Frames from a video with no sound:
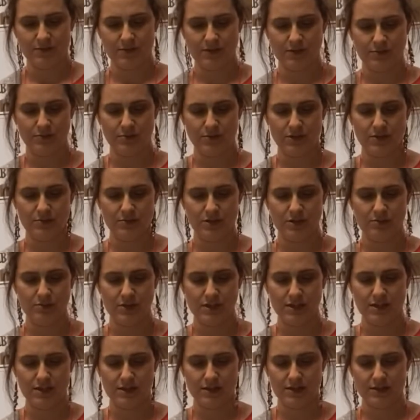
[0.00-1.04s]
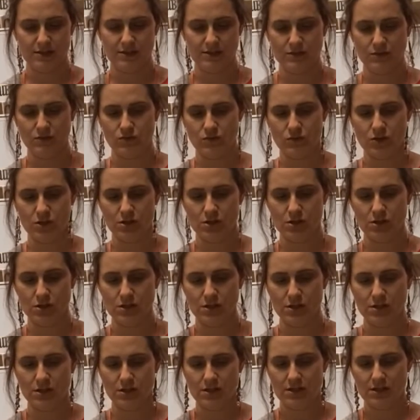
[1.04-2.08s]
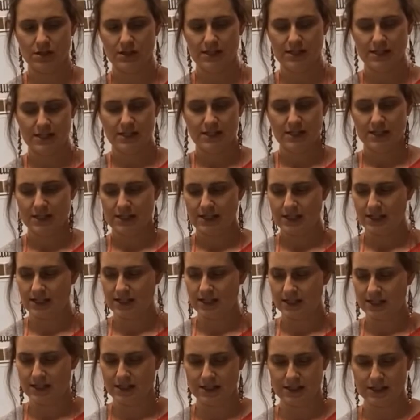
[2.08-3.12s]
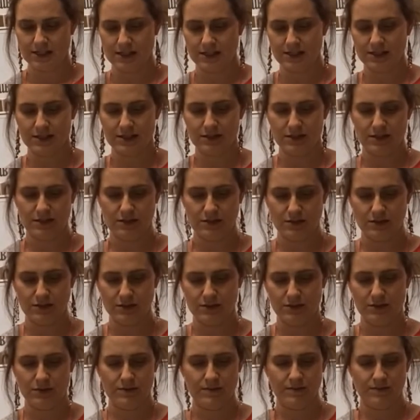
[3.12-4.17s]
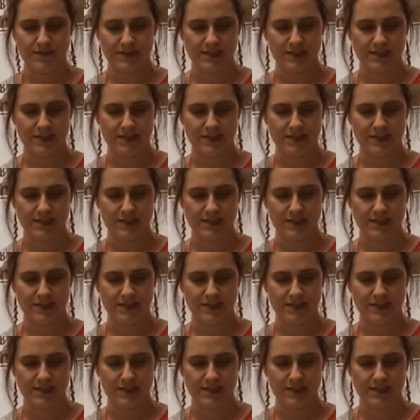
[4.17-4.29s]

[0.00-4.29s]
and put them on my hand. So 1 and 2.